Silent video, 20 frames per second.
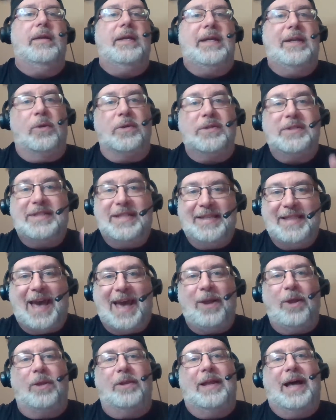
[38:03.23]
You don't see
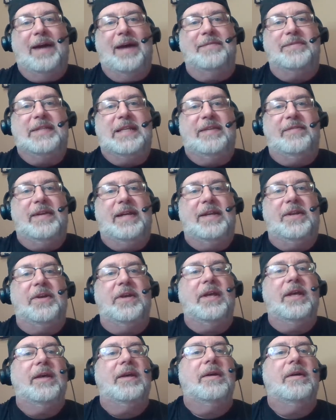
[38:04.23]
that on live TV, do
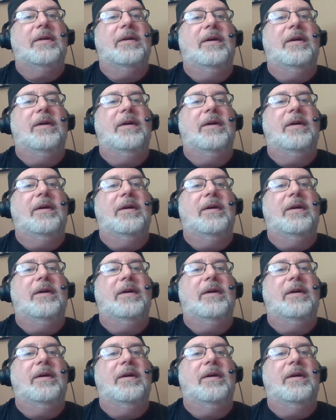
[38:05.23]
you?